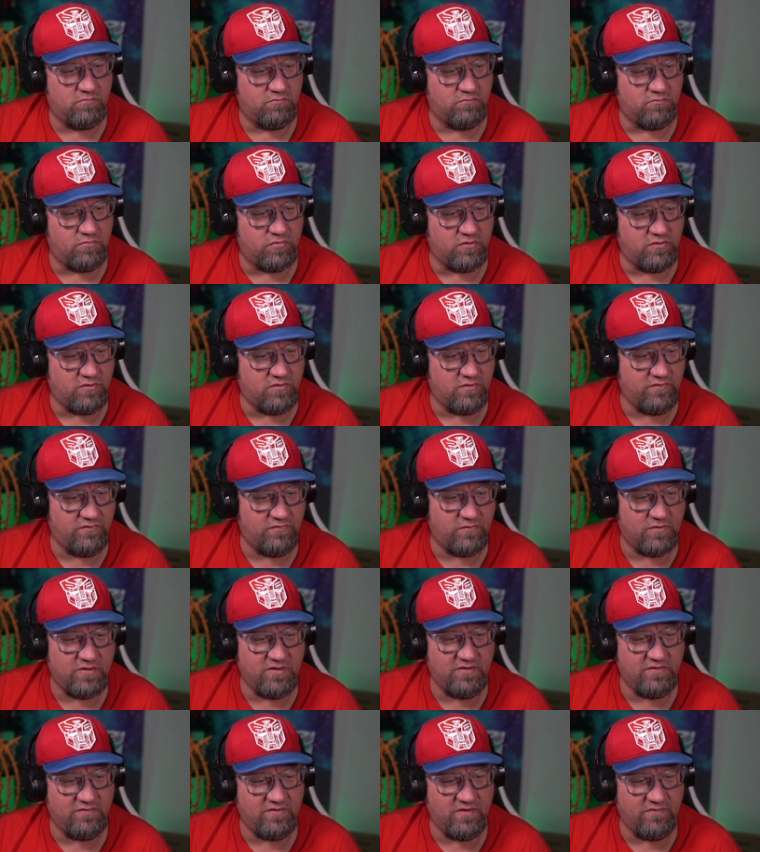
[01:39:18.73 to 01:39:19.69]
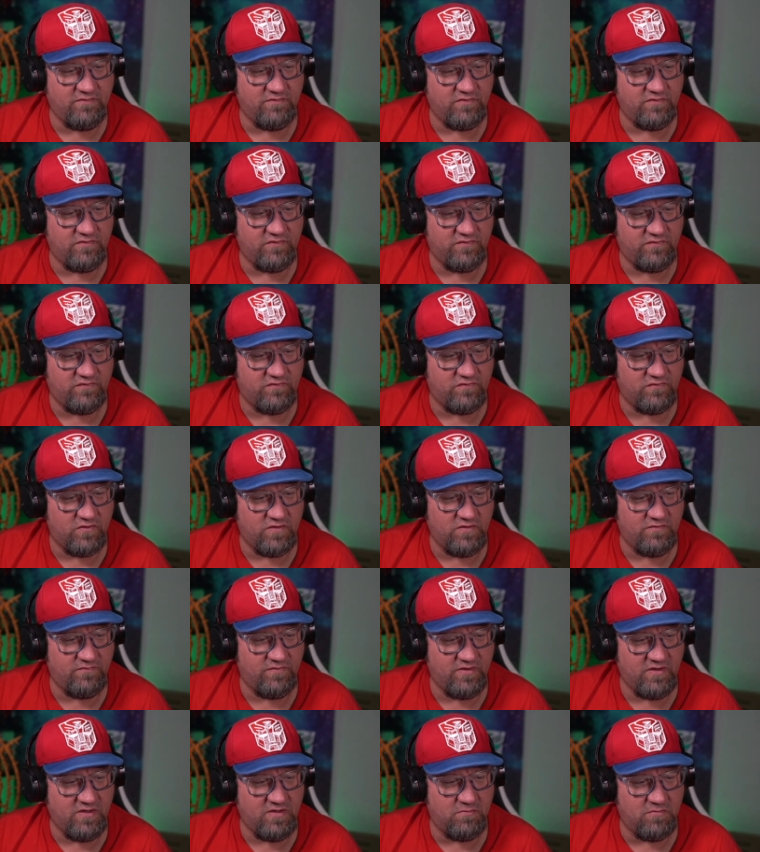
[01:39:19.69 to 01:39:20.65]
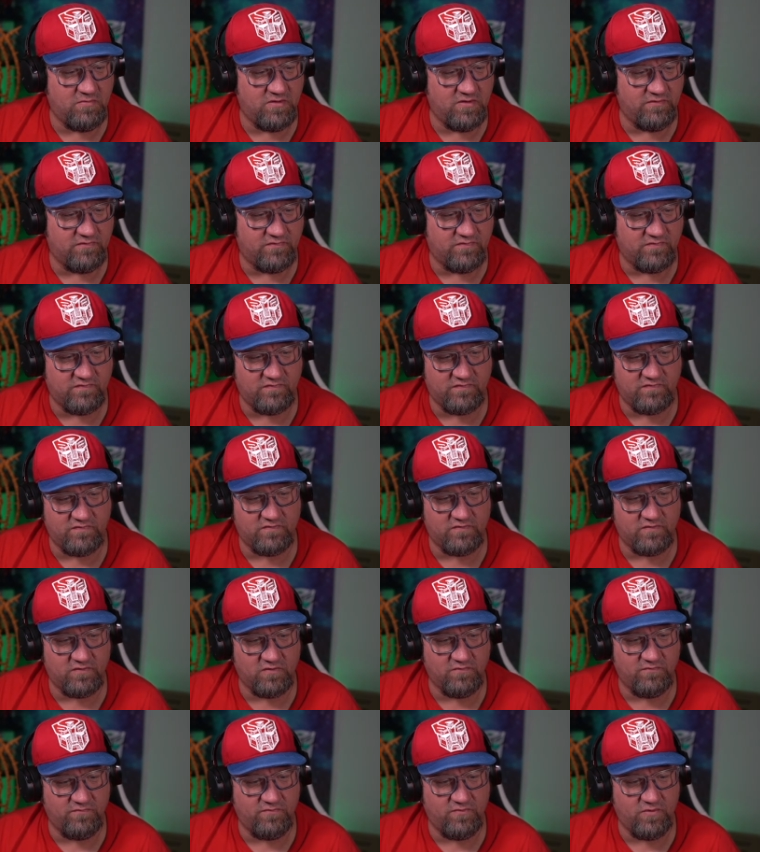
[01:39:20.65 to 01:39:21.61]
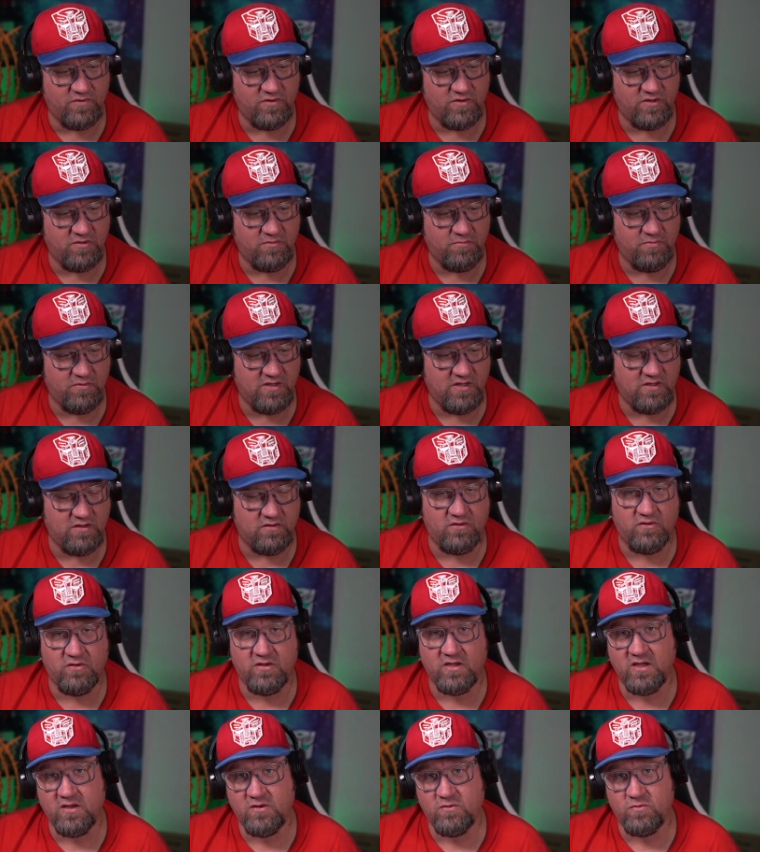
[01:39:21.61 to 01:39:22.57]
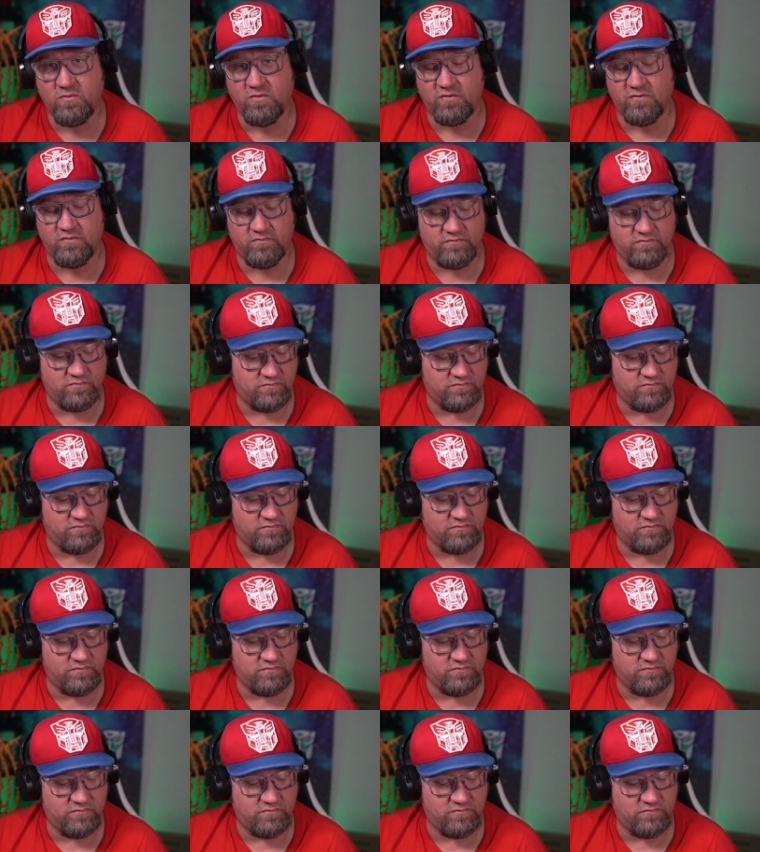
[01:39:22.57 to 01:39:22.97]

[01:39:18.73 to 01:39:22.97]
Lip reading: Blur27 just joined Vehemence. Looking forward to helping out. Okay, cool.